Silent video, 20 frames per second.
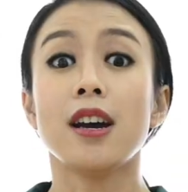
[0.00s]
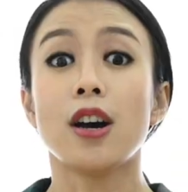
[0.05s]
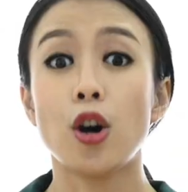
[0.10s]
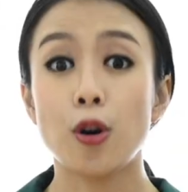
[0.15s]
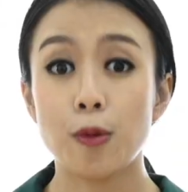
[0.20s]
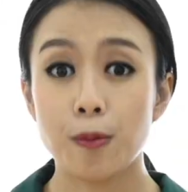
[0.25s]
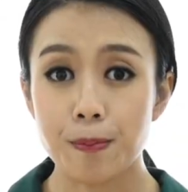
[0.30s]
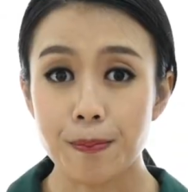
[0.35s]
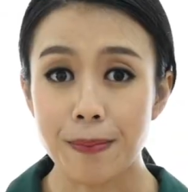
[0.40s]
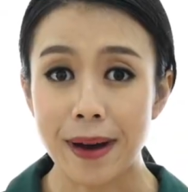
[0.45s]

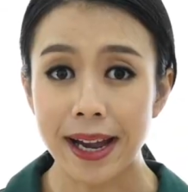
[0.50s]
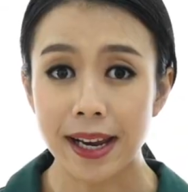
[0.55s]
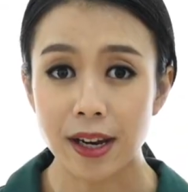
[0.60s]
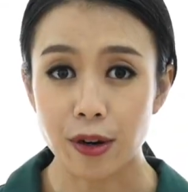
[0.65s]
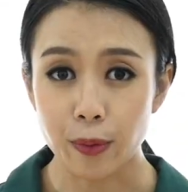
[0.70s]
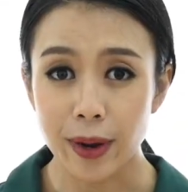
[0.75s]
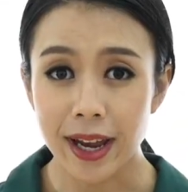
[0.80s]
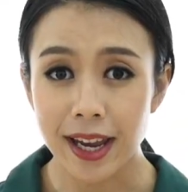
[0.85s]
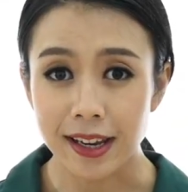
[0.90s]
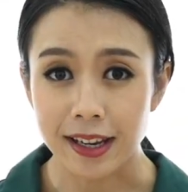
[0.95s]
Oh, by the
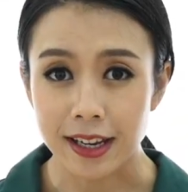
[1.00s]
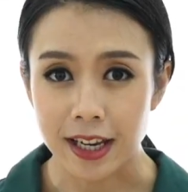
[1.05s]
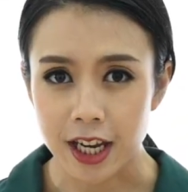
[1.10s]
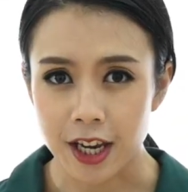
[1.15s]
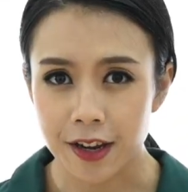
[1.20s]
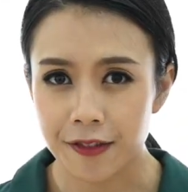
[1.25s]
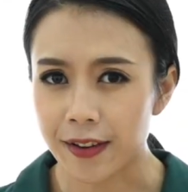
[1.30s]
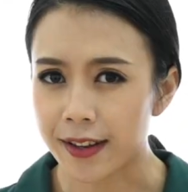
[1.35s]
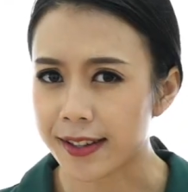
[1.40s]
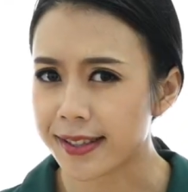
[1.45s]
way,
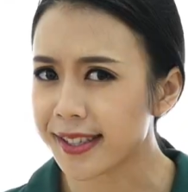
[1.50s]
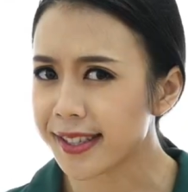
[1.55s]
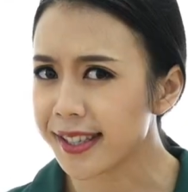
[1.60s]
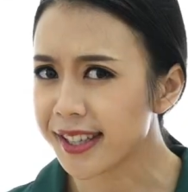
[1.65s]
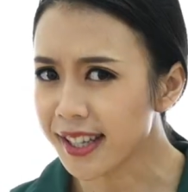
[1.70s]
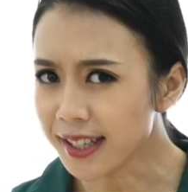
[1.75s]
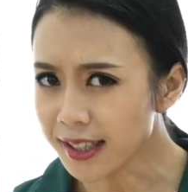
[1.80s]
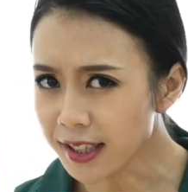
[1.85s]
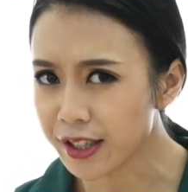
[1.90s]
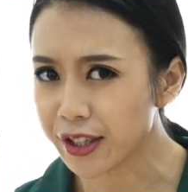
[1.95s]
if you're
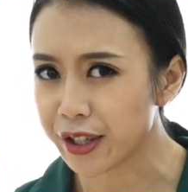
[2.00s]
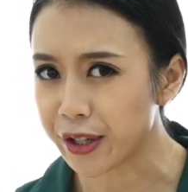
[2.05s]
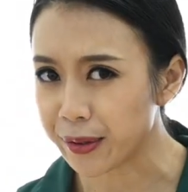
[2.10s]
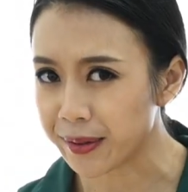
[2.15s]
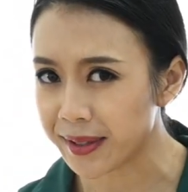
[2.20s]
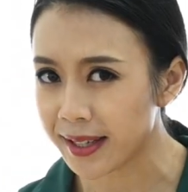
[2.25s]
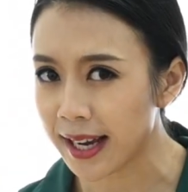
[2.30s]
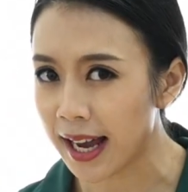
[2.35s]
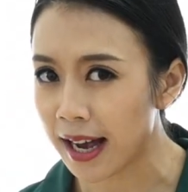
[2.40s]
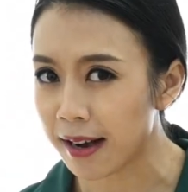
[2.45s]
still
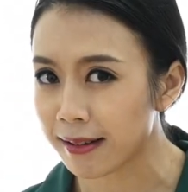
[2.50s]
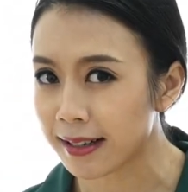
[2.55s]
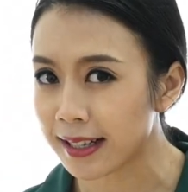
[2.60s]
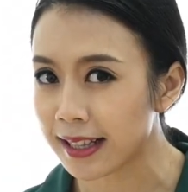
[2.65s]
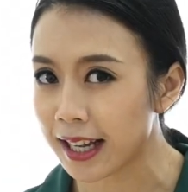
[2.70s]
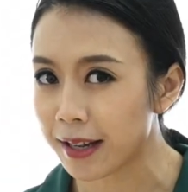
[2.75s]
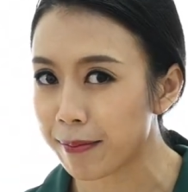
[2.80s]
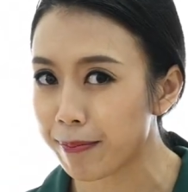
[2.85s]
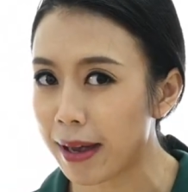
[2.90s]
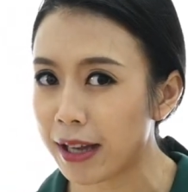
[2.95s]
using
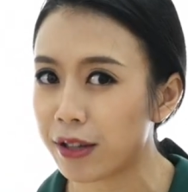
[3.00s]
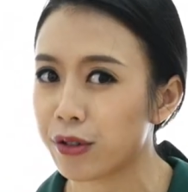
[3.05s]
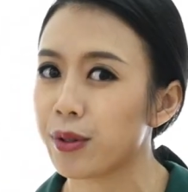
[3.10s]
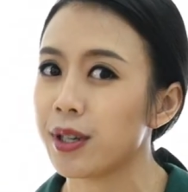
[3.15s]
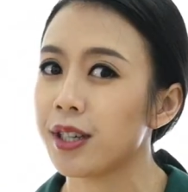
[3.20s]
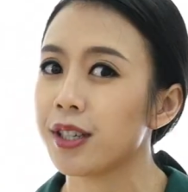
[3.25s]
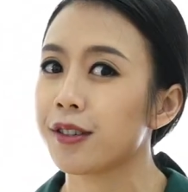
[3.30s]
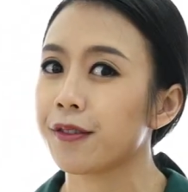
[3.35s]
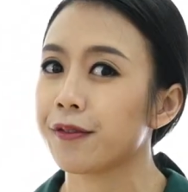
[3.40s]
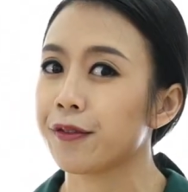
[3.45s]
alkaline
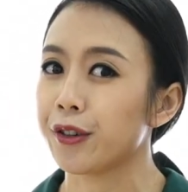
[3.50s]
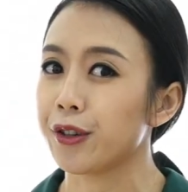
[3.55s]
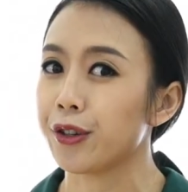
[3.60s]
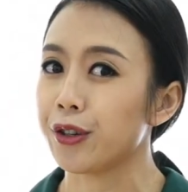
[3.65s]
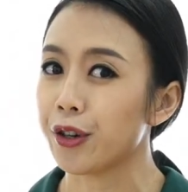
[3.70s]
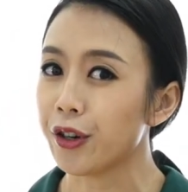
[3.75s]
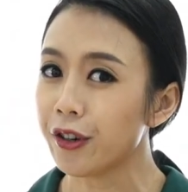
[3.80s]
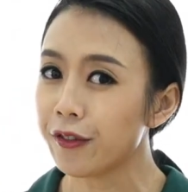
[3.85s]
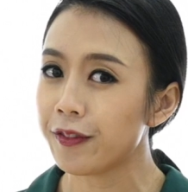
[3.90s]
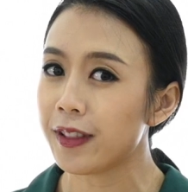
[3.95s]
batteries for
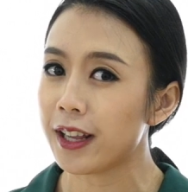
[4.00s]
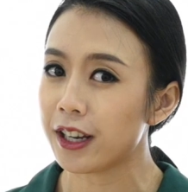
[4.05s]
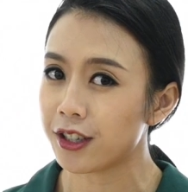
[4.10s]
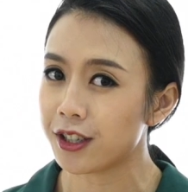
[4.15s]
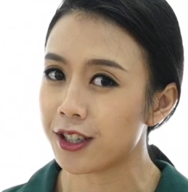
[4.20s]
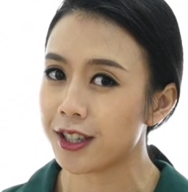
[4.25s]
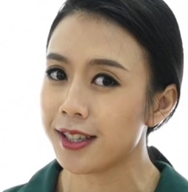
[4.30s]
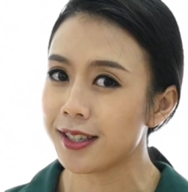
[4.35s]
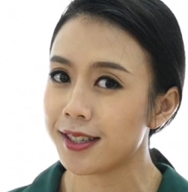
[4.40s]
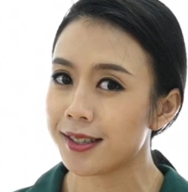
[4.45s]
your
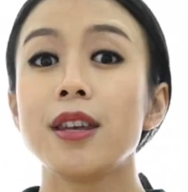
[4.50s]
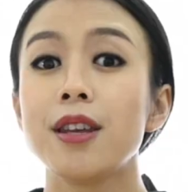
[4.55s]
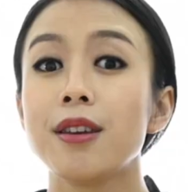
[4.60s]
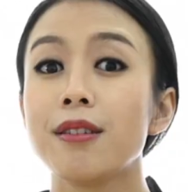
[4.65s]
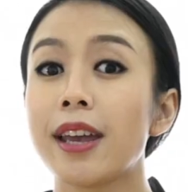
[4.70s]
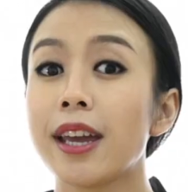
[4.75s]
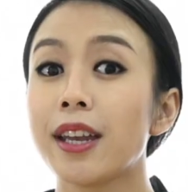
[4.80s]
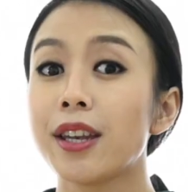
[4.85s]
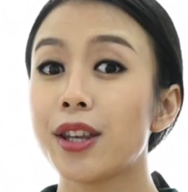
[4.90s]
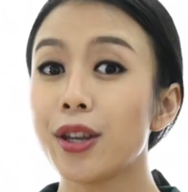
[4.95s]
flashes, you
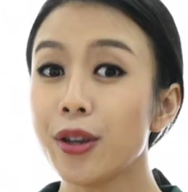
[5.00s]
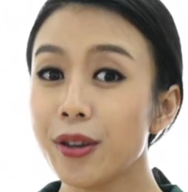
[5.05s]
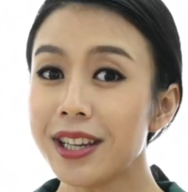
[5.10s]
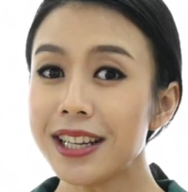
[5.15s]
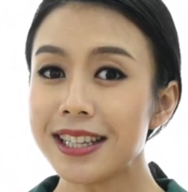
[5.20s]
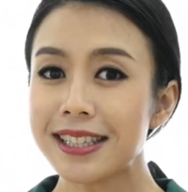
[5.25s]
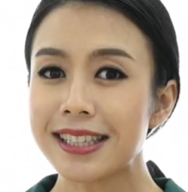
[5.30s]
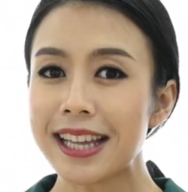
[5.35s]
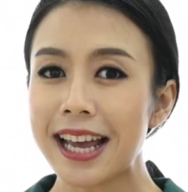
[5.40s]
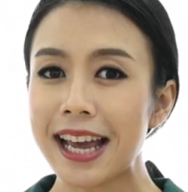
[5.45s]
can do
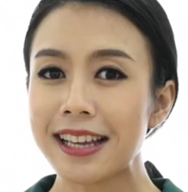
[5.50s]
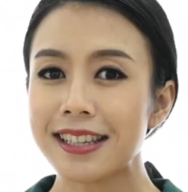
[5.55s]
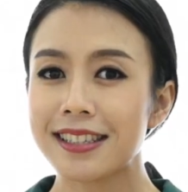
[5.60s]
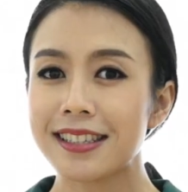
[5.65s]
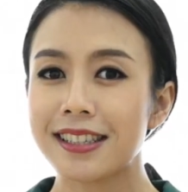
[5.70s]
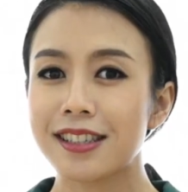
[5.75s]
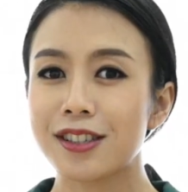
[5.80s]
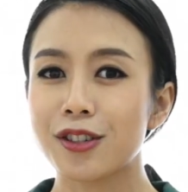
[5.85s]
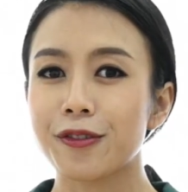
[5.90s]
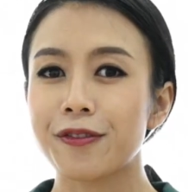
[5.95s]
this
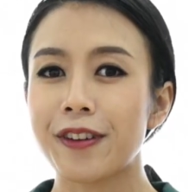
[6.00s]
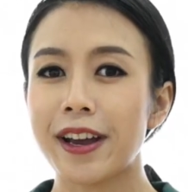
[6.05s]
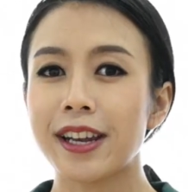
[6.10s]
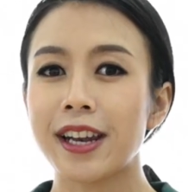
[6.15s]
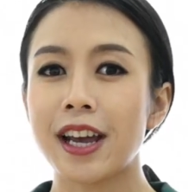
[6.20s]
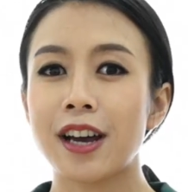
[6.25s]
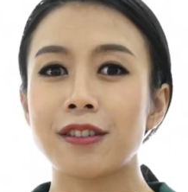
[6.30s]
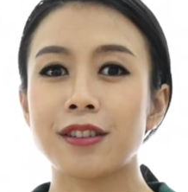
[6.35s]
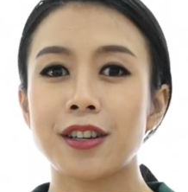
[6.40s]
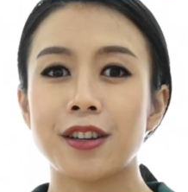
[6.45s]
test to find
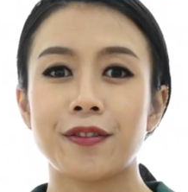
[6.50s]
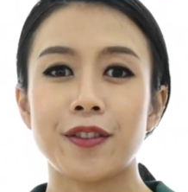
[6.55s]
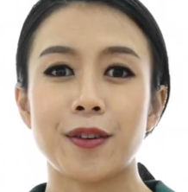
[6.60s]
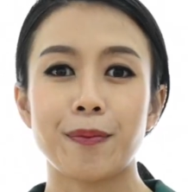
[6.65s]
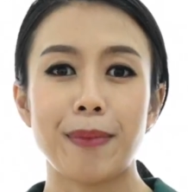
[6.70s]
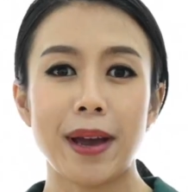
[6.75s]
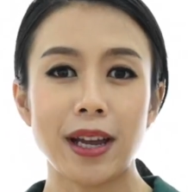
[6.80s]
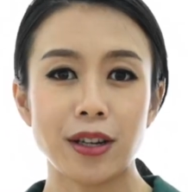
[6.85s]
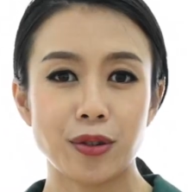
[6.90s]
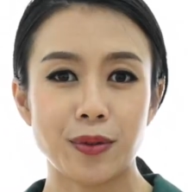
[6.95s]
out if your
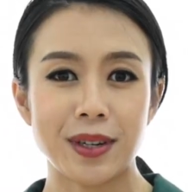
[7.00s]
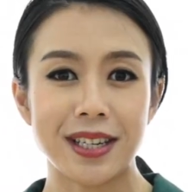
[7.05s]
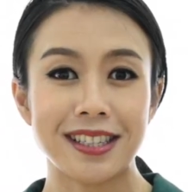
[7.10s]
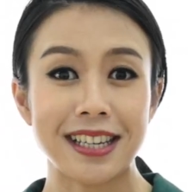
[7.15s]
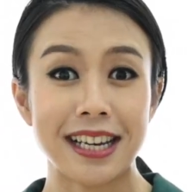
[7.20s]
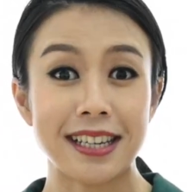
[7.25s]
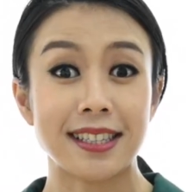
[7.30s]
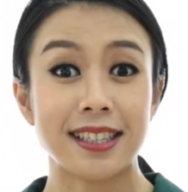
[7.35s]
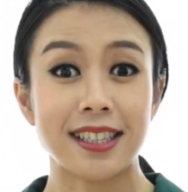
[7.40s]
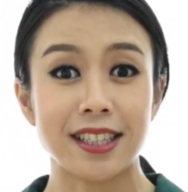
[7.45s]
batteries
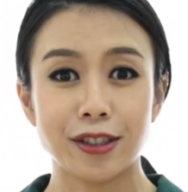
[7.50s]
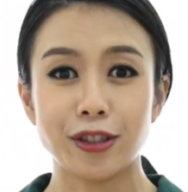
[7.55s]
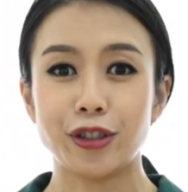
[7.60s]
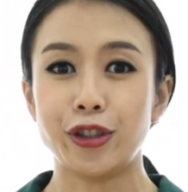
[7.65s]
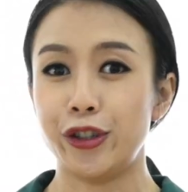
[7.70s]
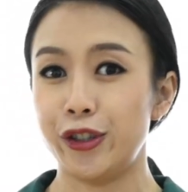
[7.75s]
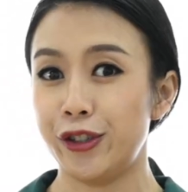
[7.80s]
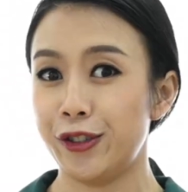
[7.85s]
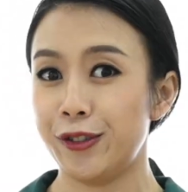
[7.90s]
are still good.